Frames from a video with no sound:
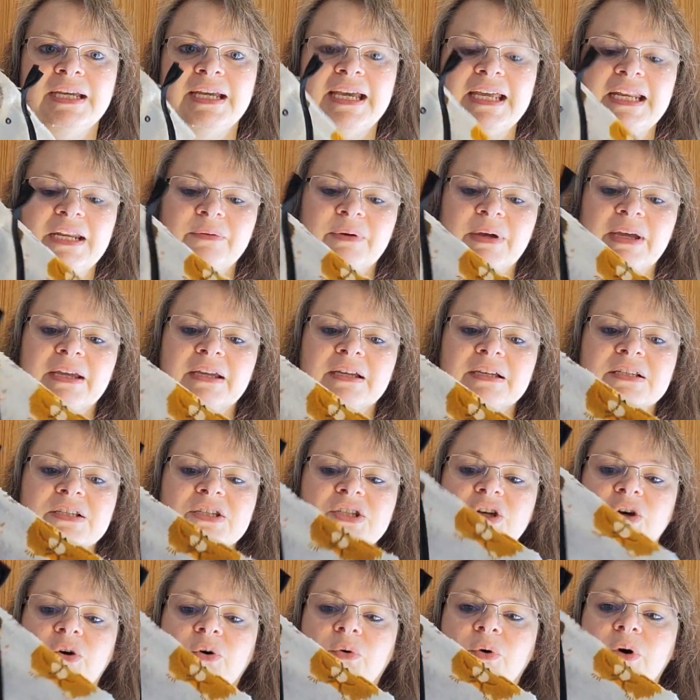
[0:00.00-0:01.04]
Anyway,
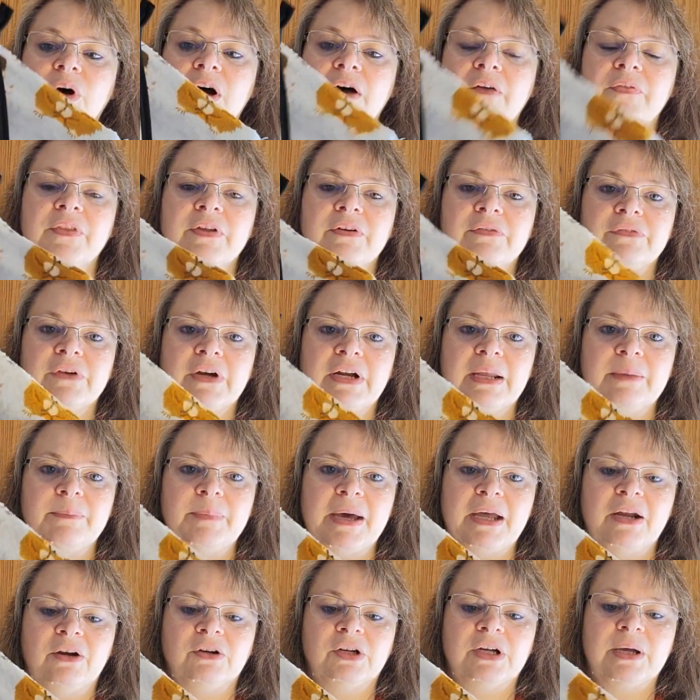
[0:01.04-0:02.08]
so on the Friday
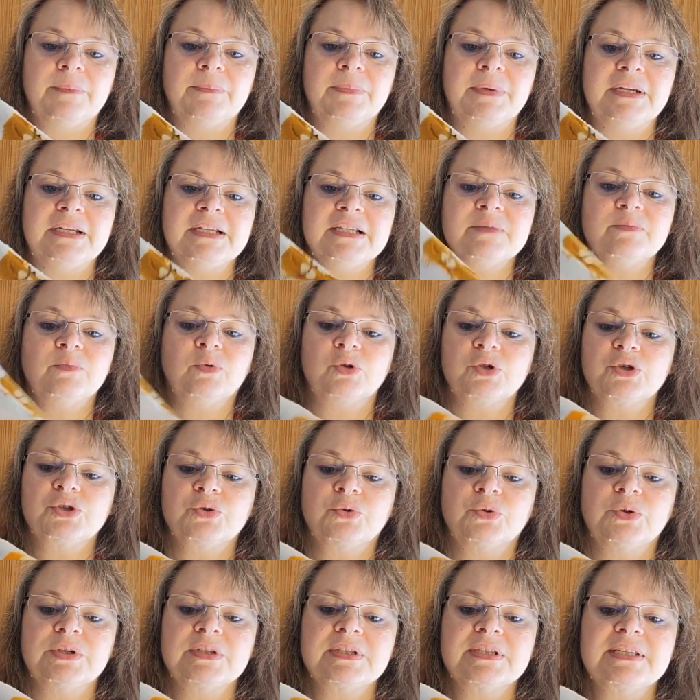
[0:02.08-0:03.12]
Pattern Company sport
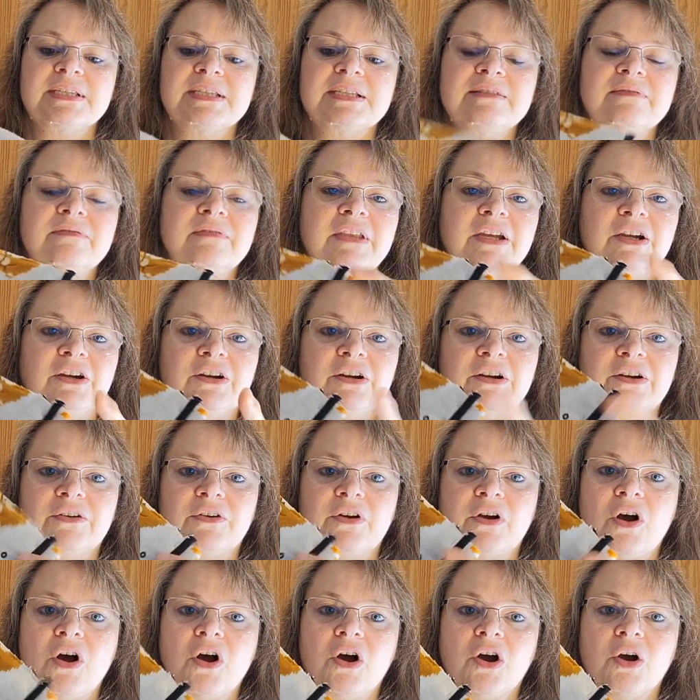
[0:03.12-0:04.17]
shorts, there
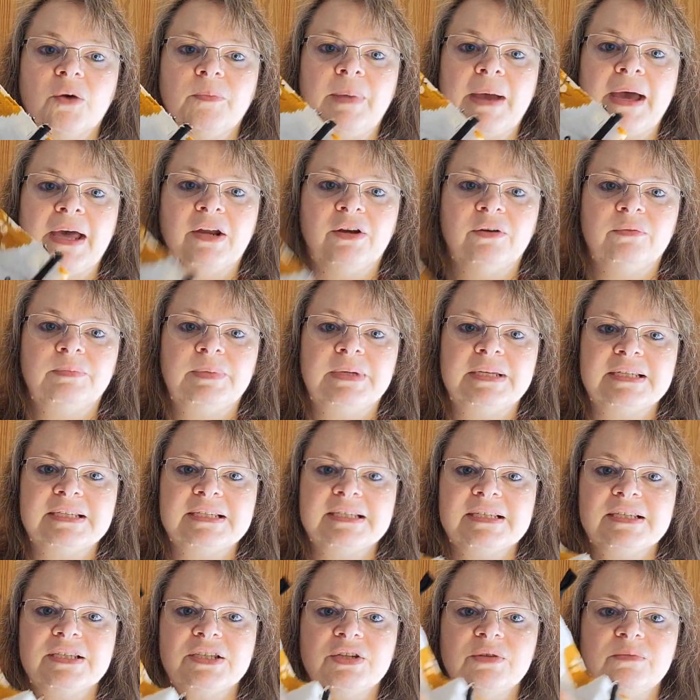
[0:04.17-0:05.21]
are pattern
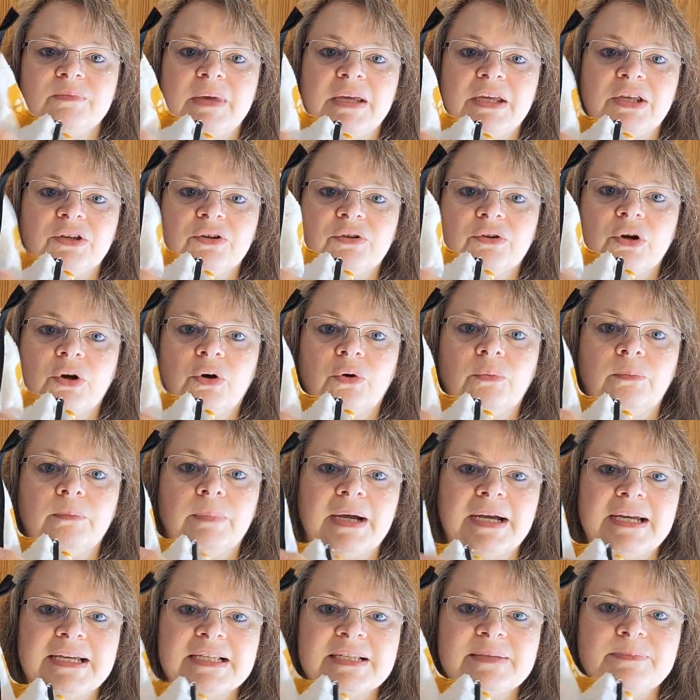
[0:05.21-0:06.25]
pieces to make your own
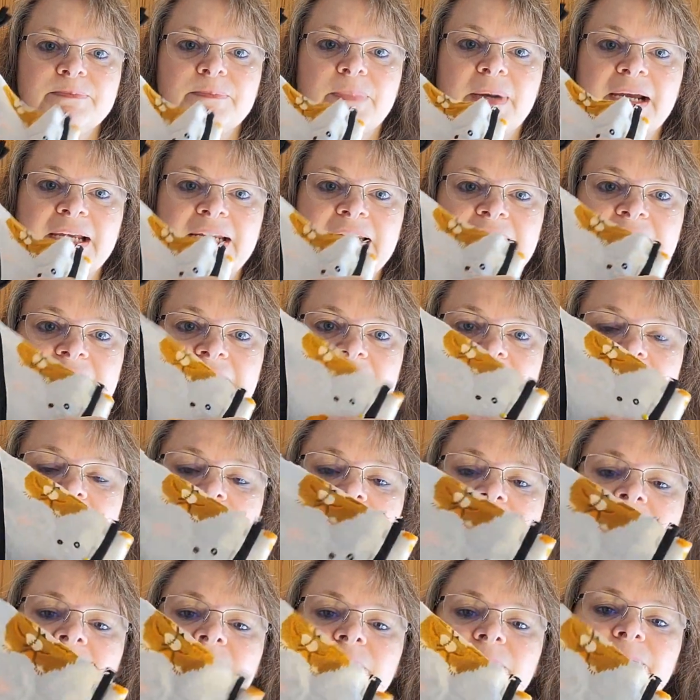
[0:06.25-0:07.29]
bias binding,
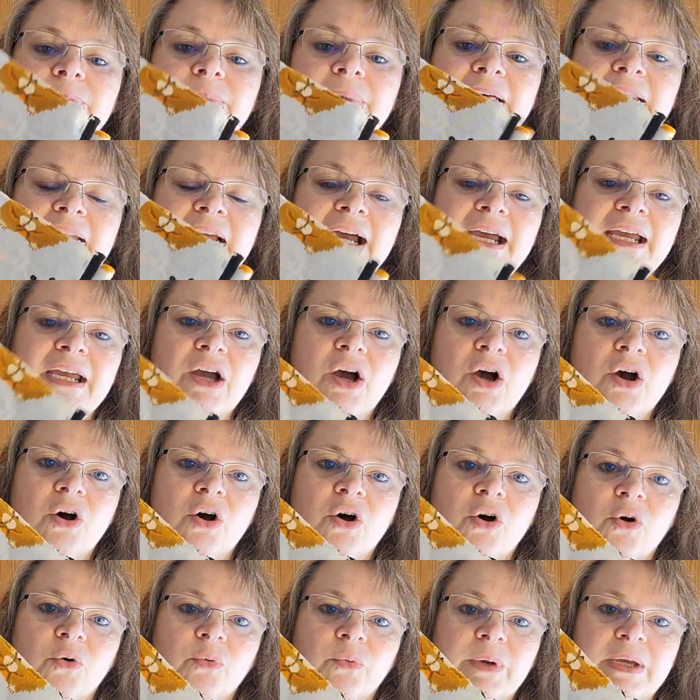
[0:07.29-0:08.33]
but I
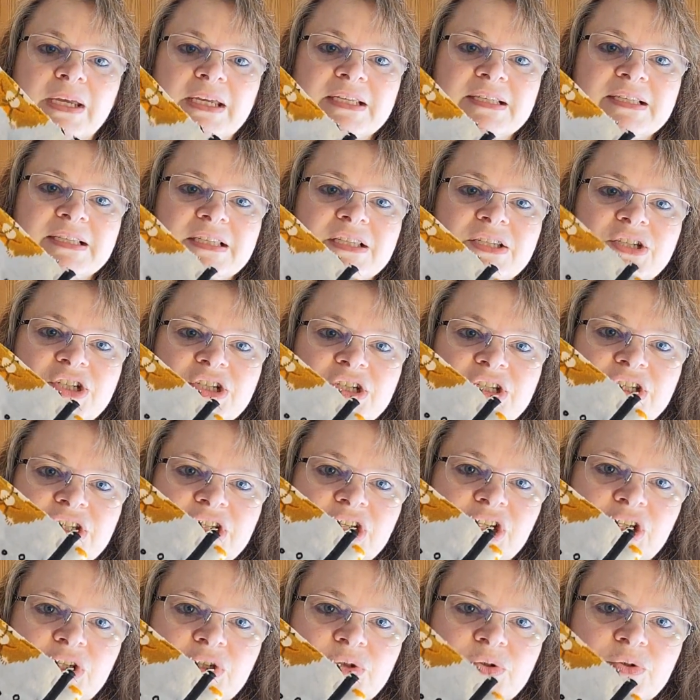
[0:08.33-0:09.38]
always
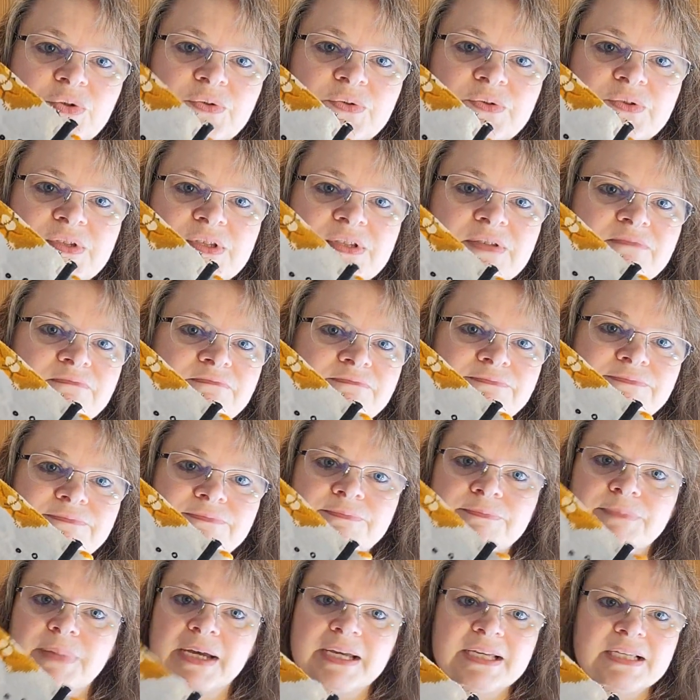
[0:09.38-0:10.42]
just use
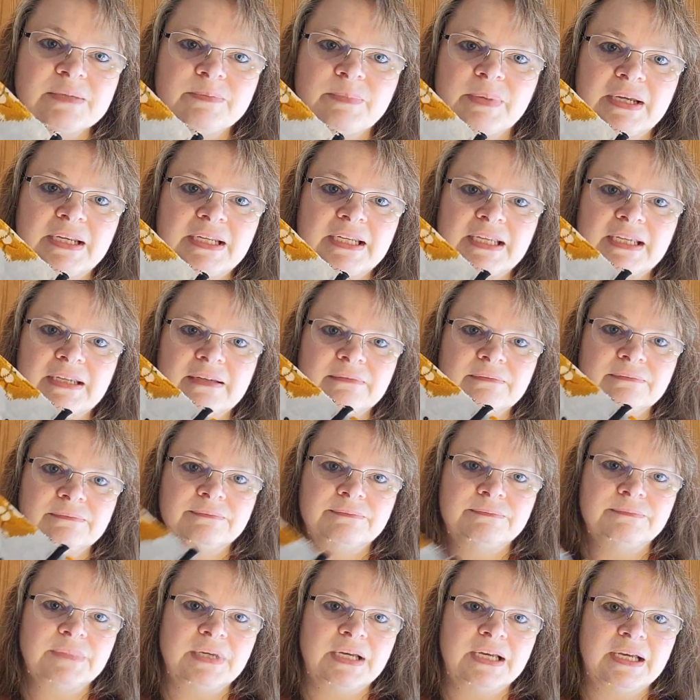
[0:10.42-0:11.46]
bias binding,
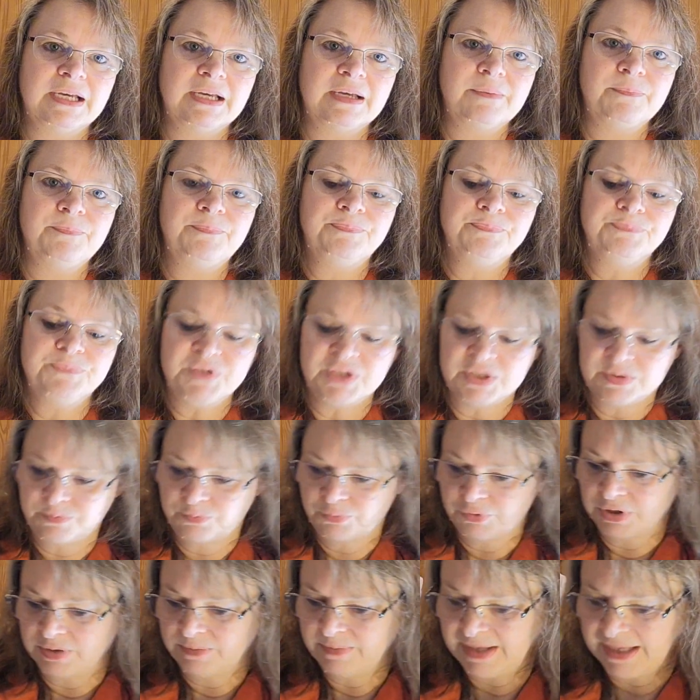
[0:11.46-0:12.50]

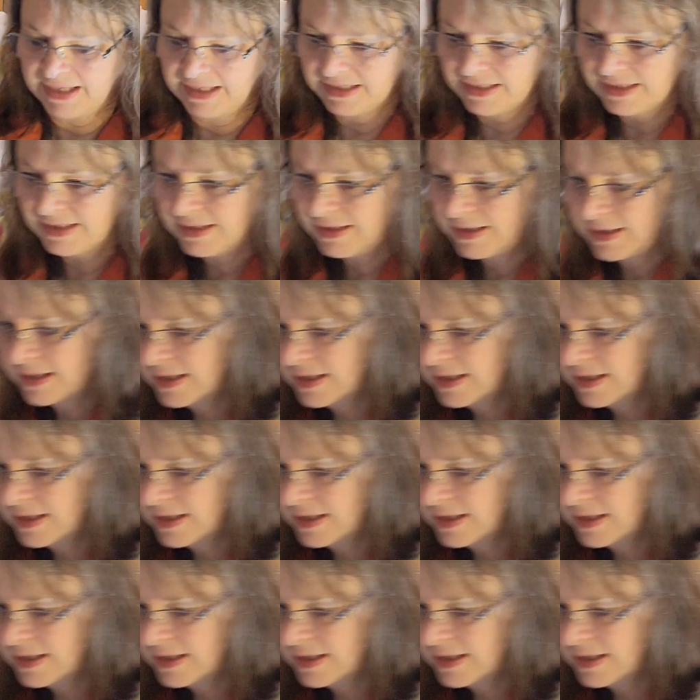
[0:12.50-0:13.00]
just pre-made